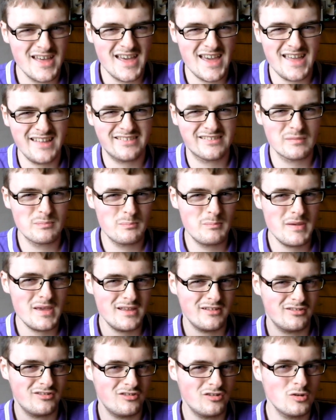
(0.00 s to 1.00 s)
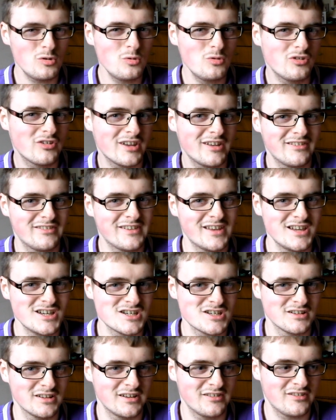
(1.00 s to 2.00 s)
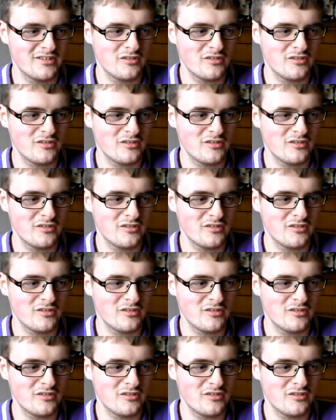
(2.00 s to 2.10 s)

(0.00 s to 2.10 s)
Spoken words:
It's a bit too sensationalist,